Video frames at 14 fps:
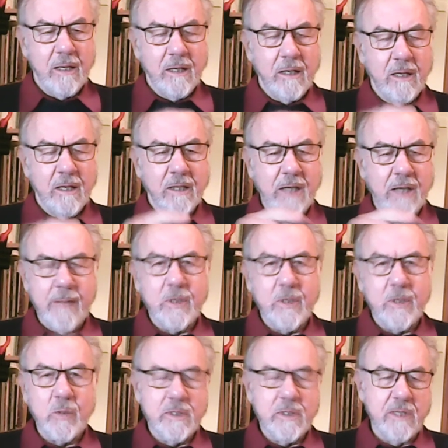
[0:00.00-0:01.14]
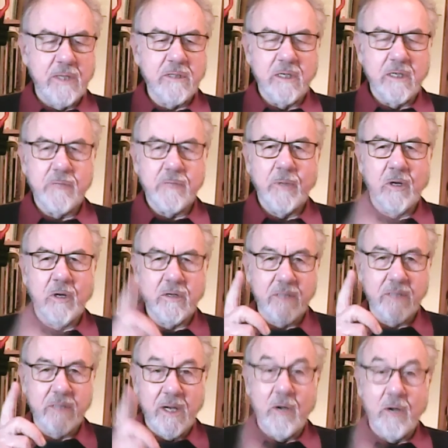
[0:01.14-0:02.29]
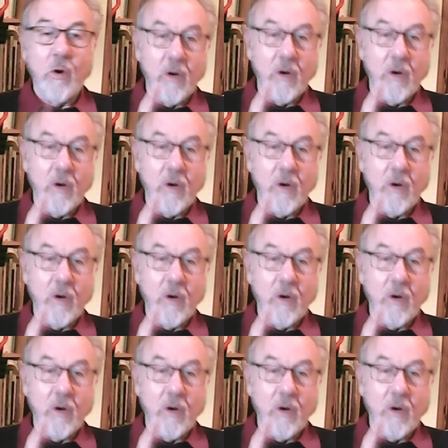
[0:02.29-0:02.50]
it came into existence because the law